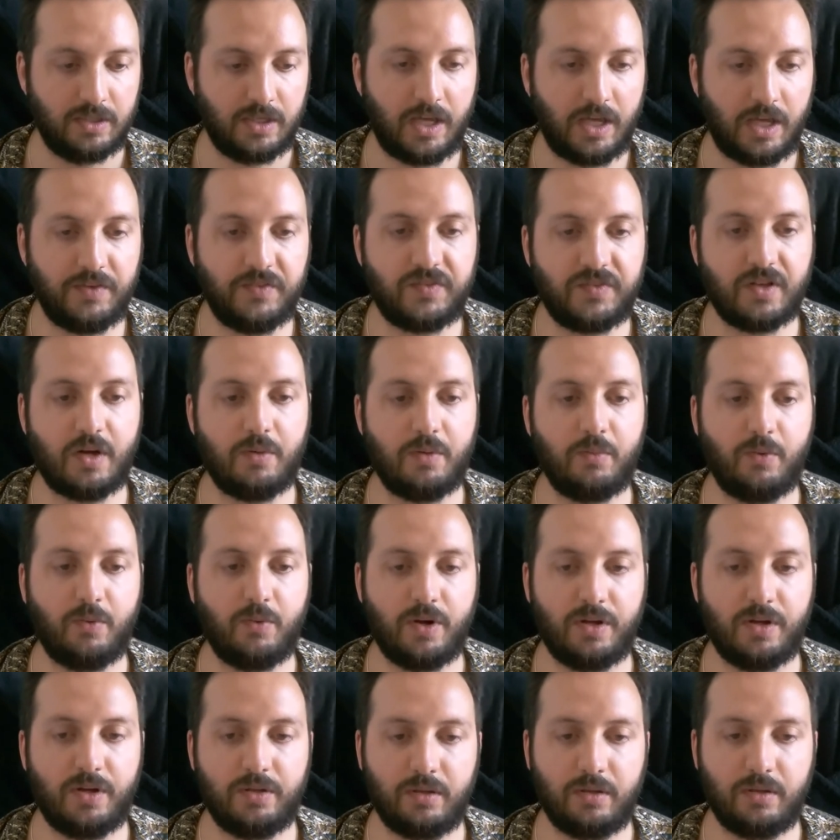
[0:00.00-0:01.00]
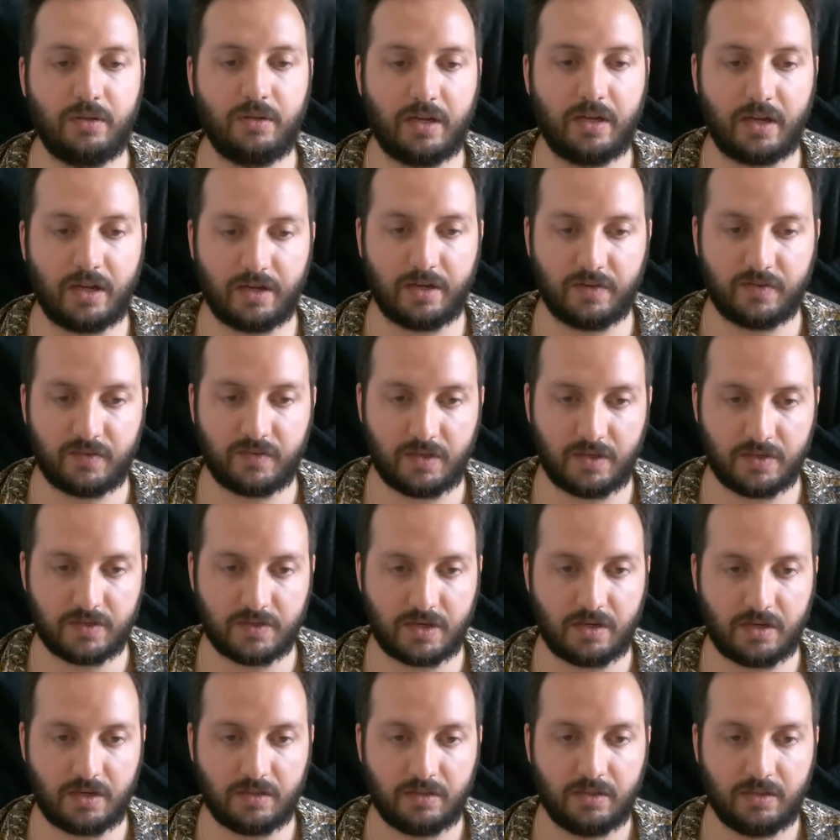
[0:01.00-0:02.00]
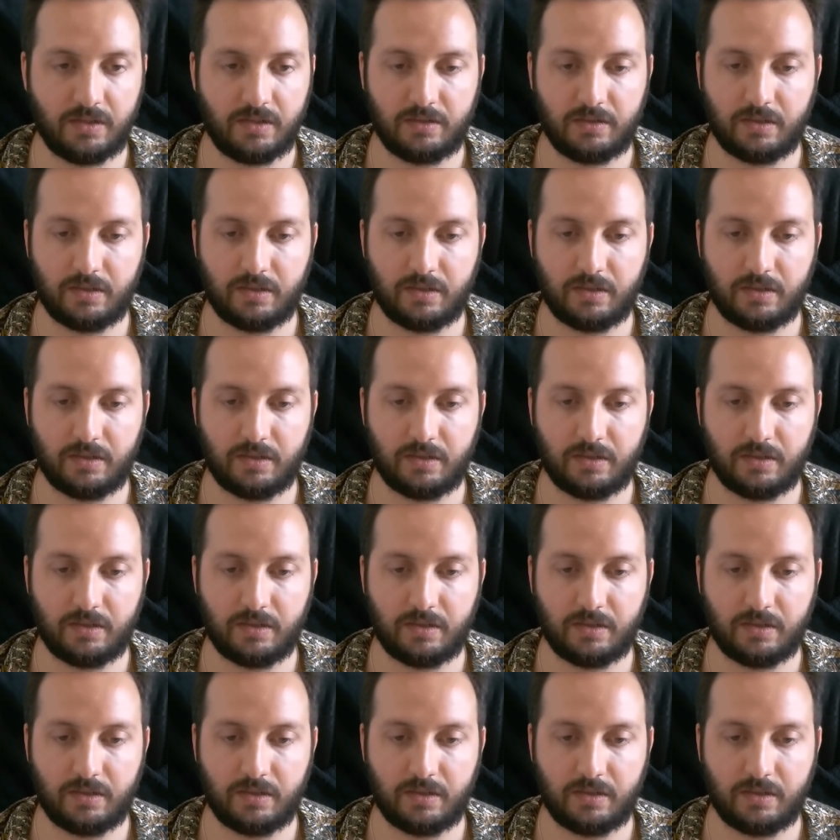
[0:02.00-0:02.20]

And someone like Anastasia,